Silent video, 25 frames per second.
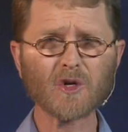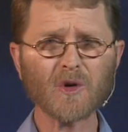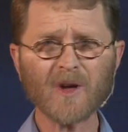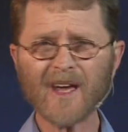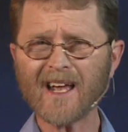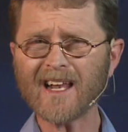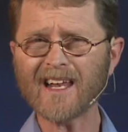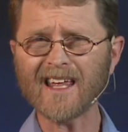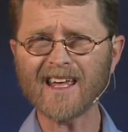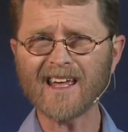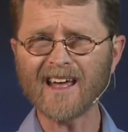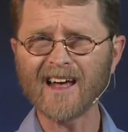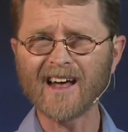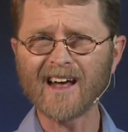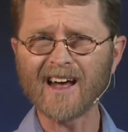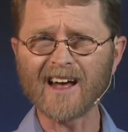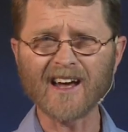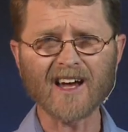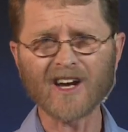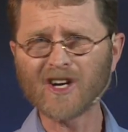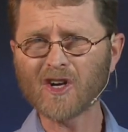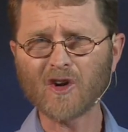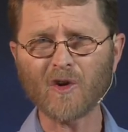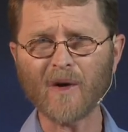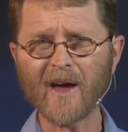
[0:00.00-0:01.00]
really
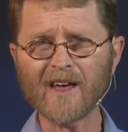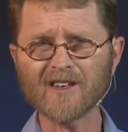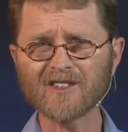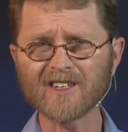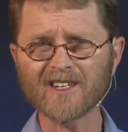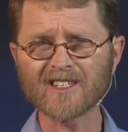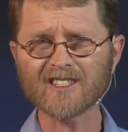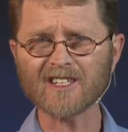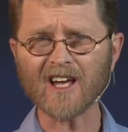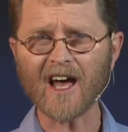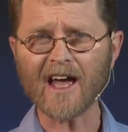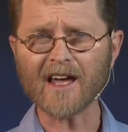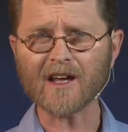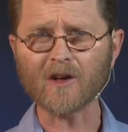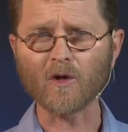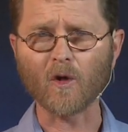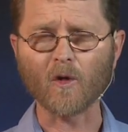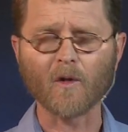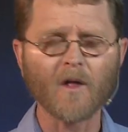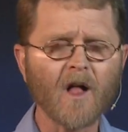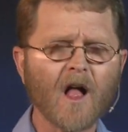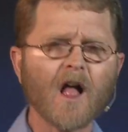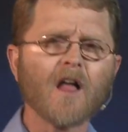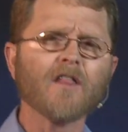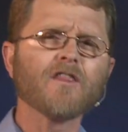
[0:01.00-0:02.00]
a crazy cycle.
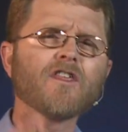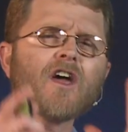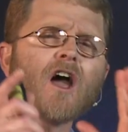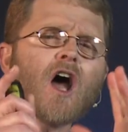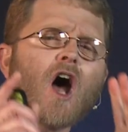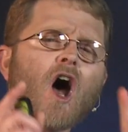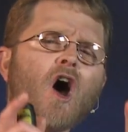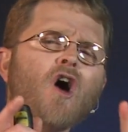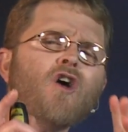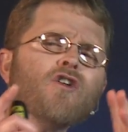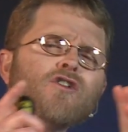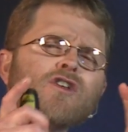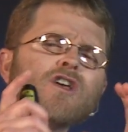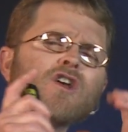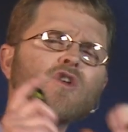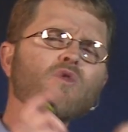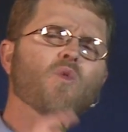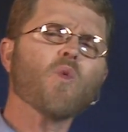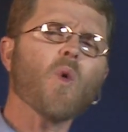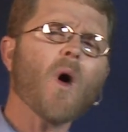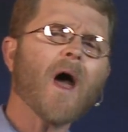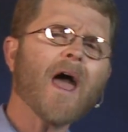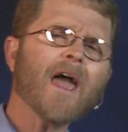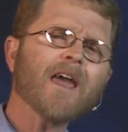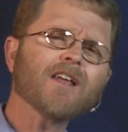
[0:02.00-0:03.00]
The only
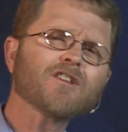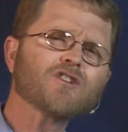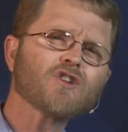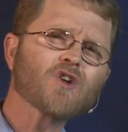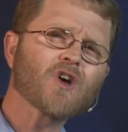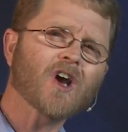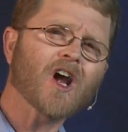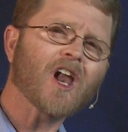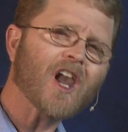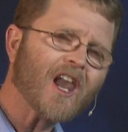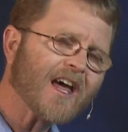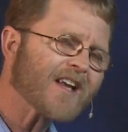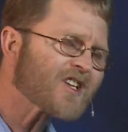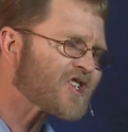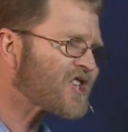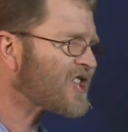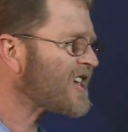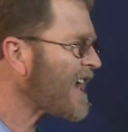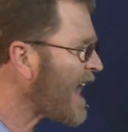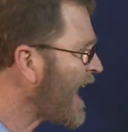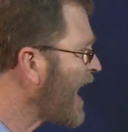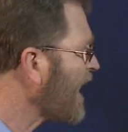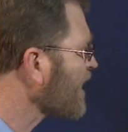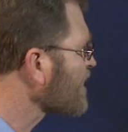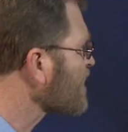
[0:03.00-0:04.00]
way to clutch
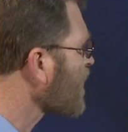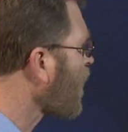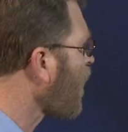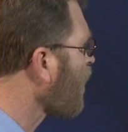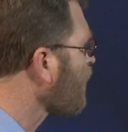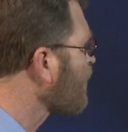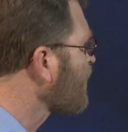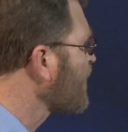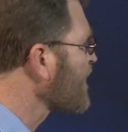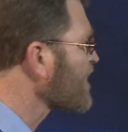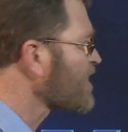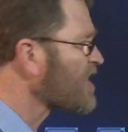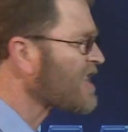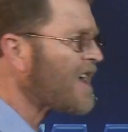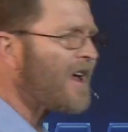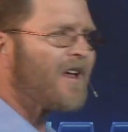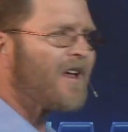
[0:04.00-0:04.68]
out of this